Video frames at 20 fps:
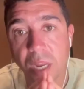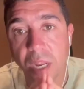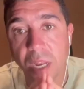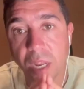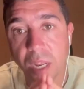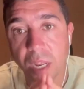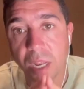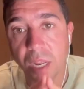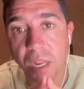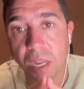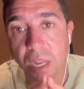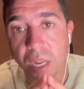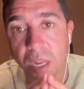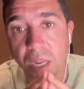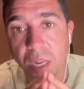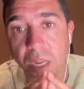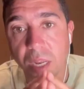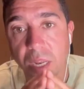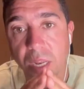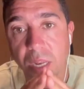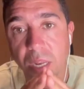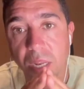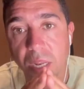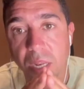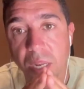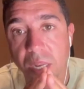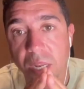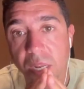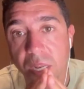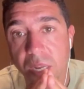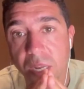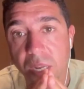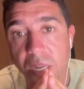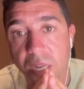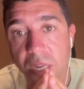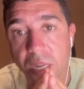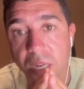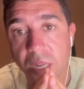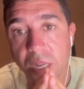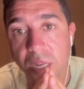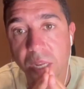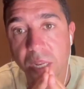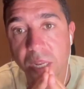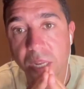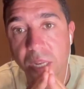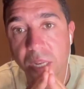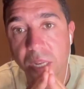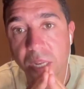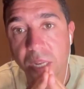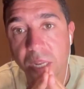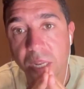Then it went to Derry for a